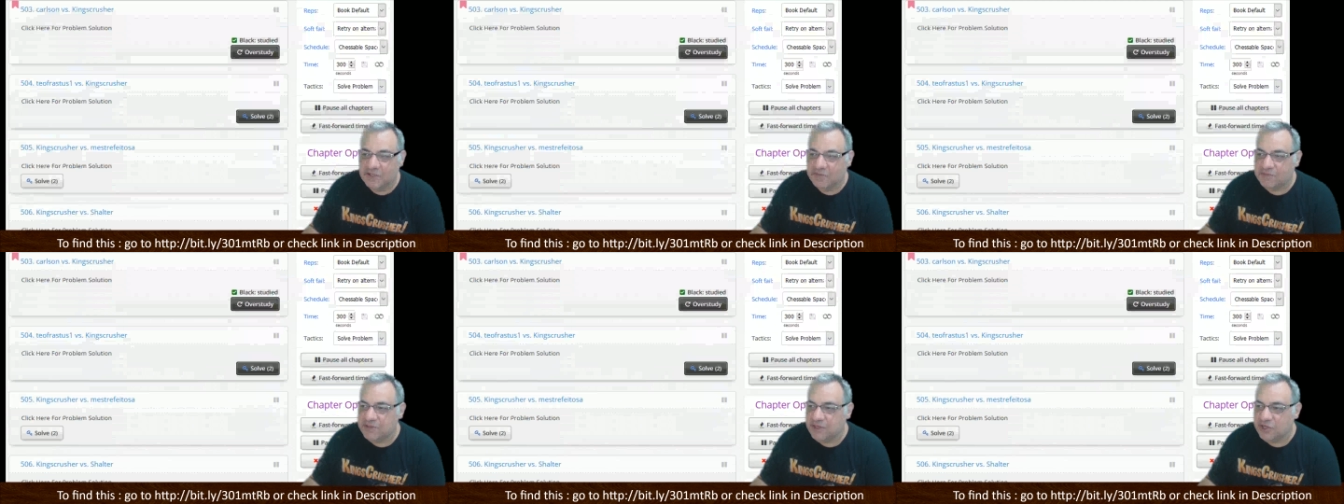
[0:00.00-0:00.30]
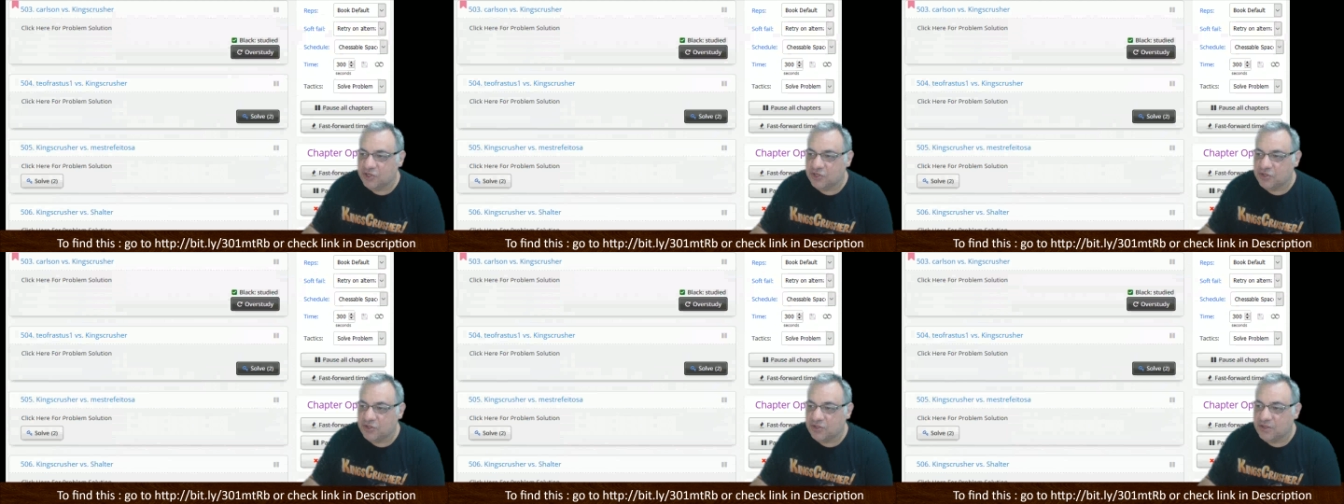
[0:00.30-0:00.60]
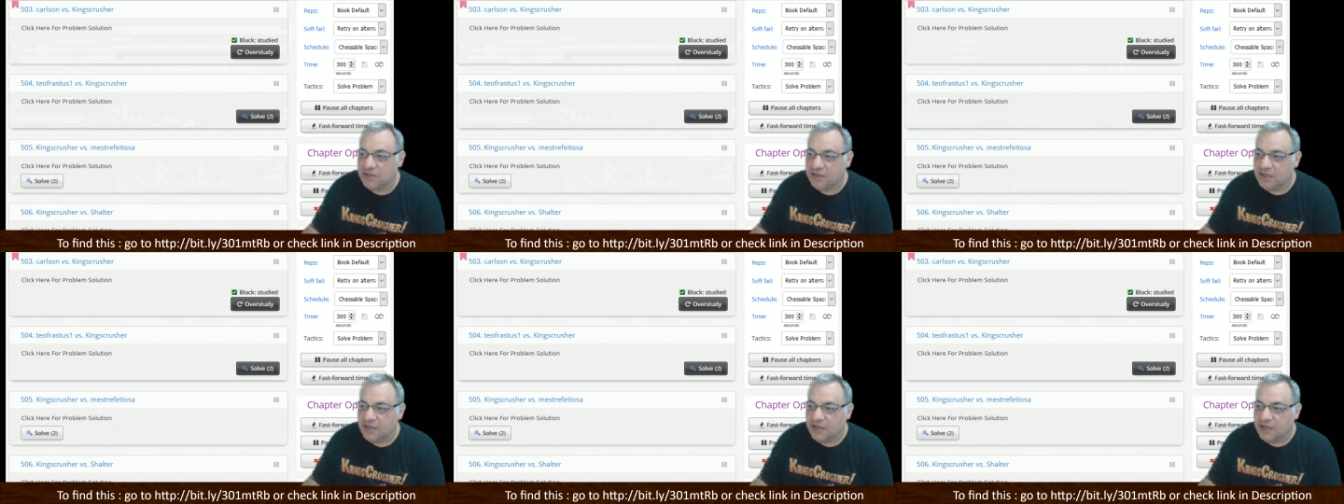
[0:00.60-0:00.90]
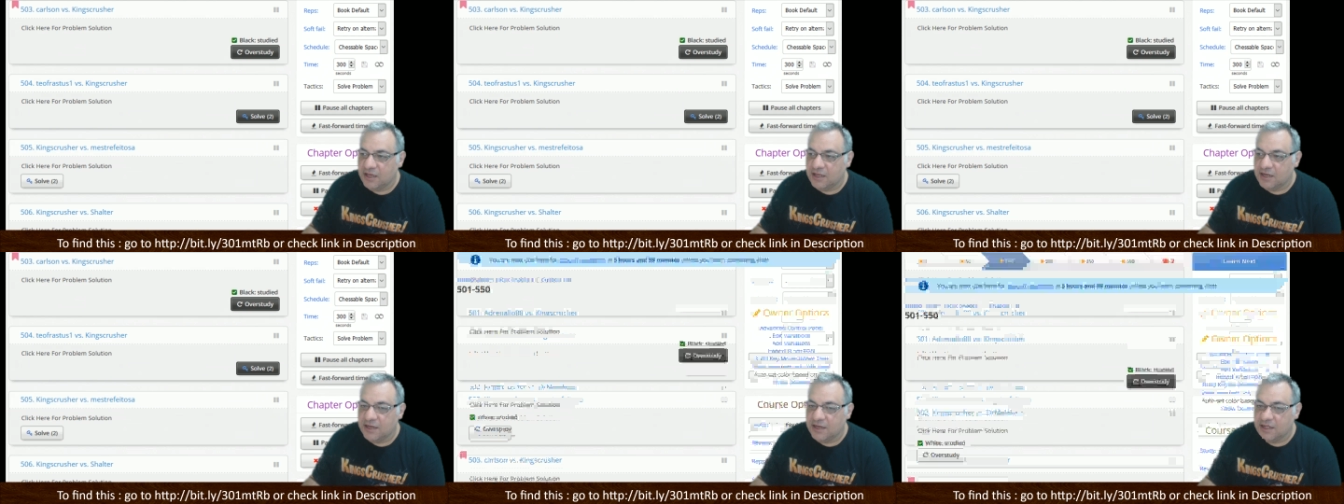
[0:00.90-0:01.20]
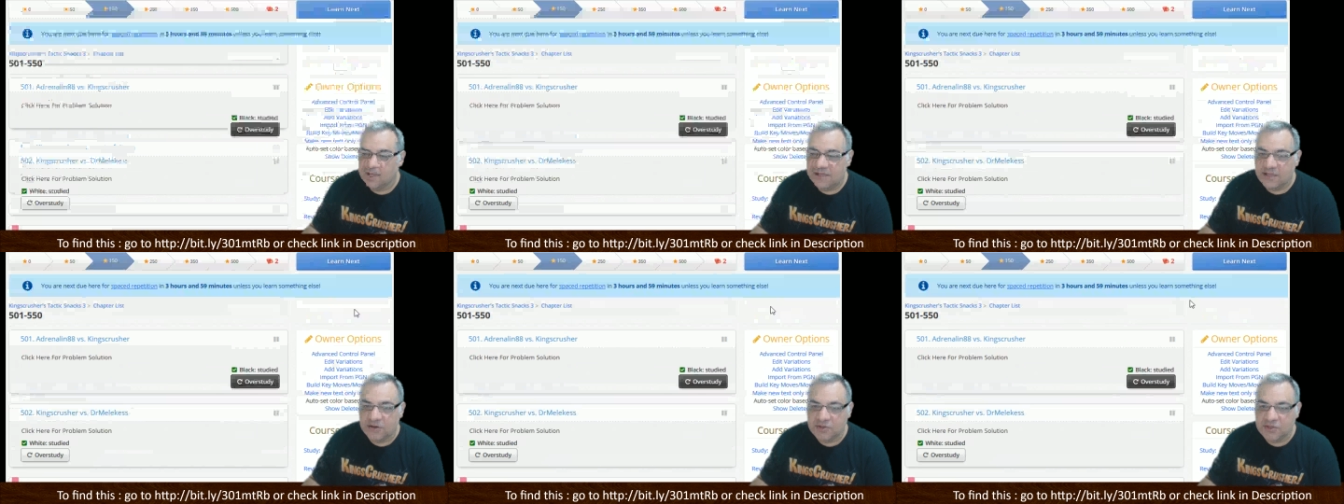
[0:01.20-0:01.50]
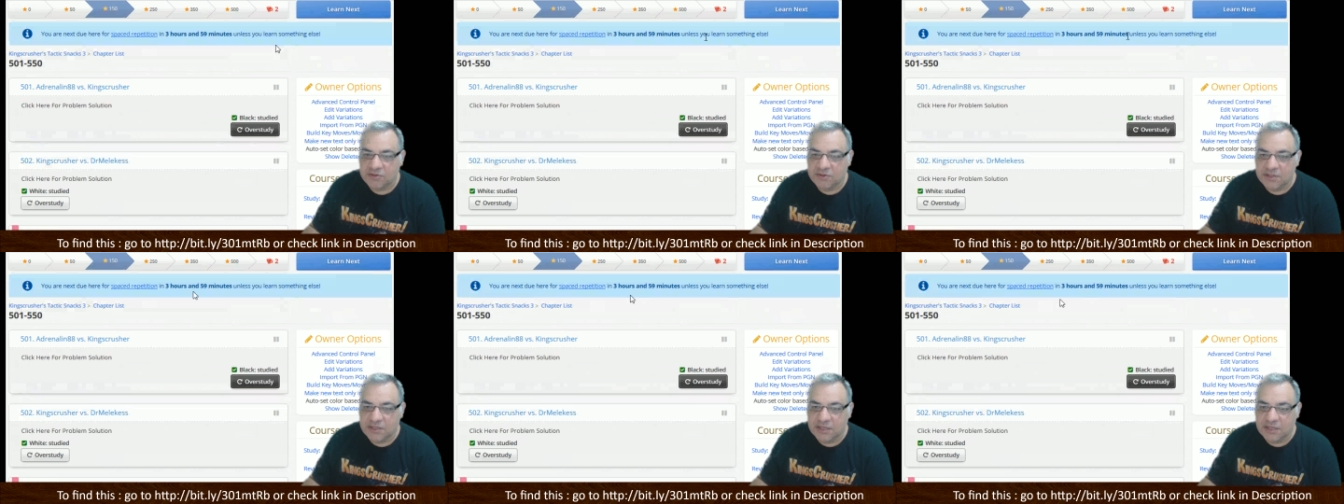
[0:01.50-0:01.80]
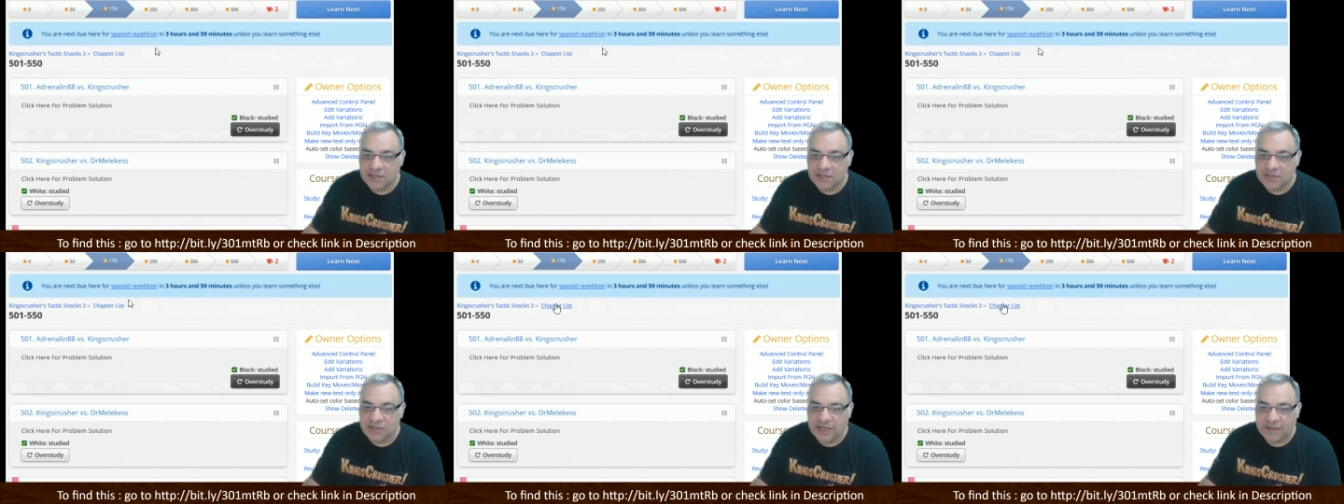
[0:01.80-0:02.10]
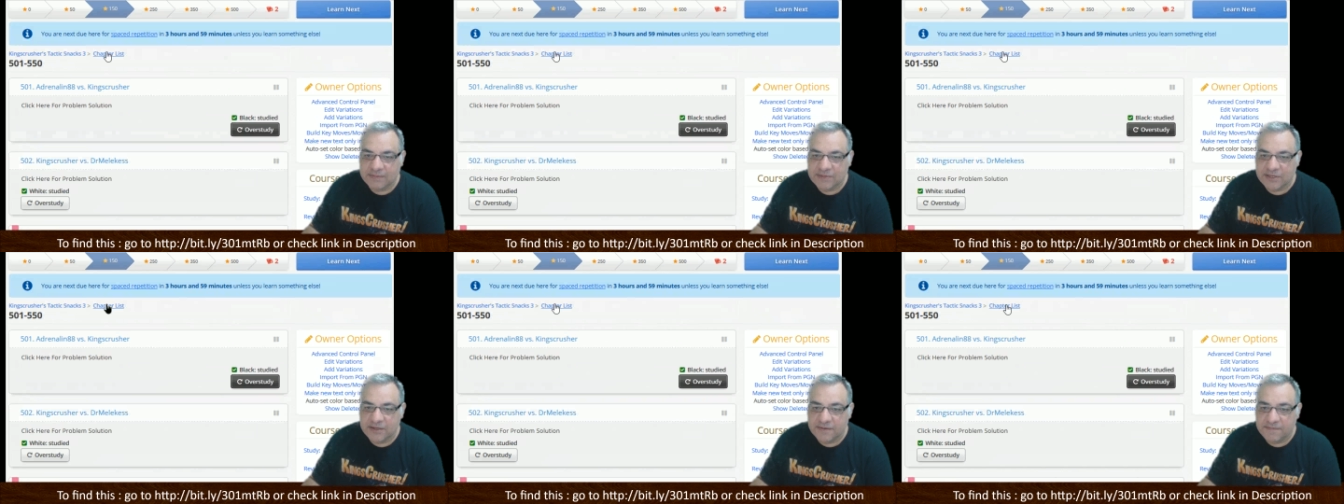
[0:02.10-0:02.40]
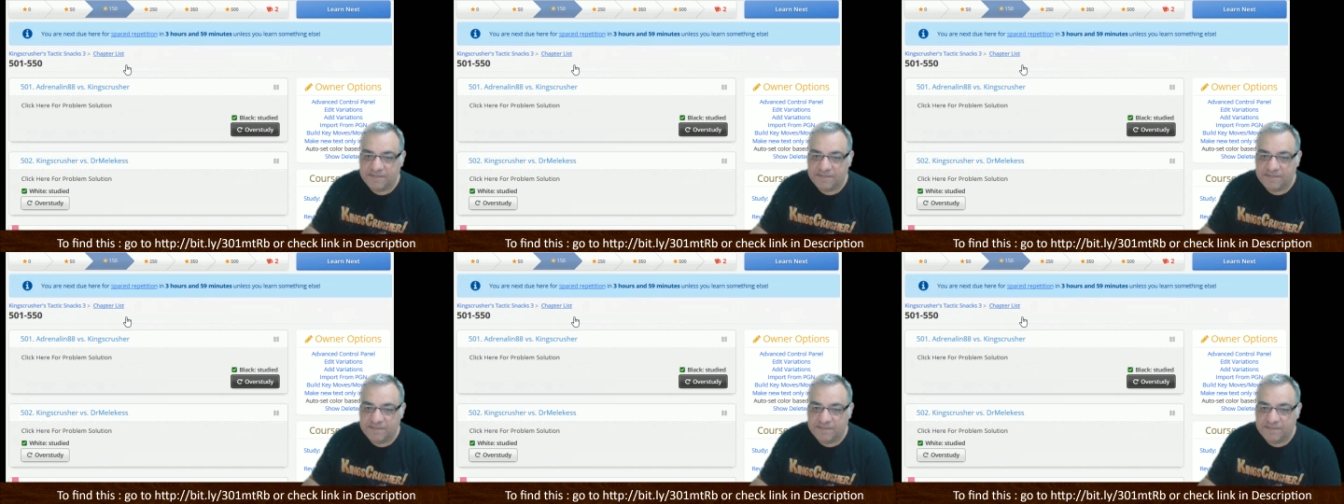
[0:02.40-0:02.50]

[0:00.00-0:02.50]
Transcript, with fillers: the position. Let's go to another chapter.